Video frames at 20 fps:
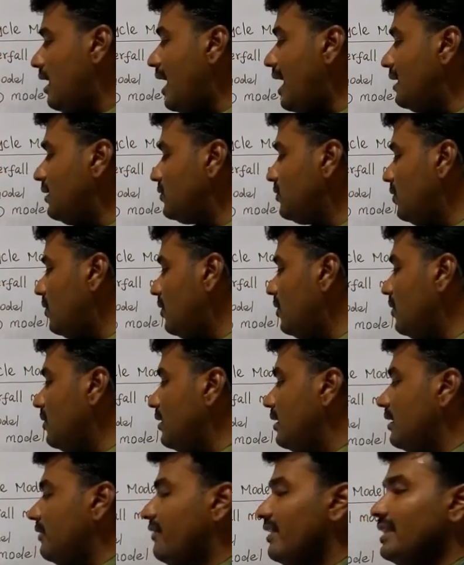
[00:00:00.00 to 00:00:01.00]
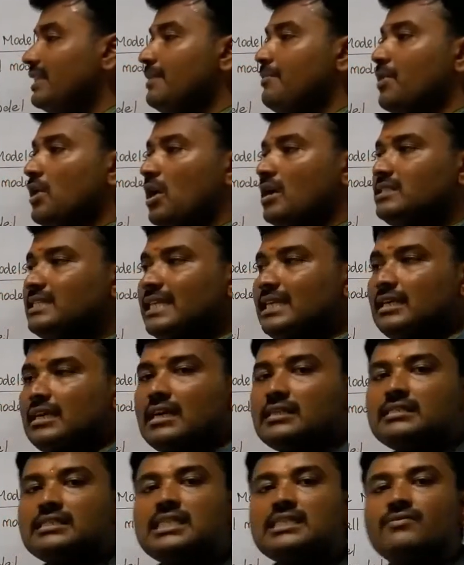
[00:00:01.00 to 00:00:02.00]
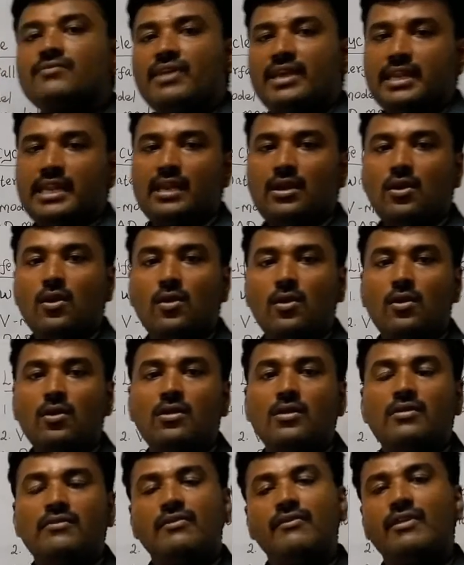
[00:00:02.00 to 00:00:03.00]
Also, when the project cost is very low,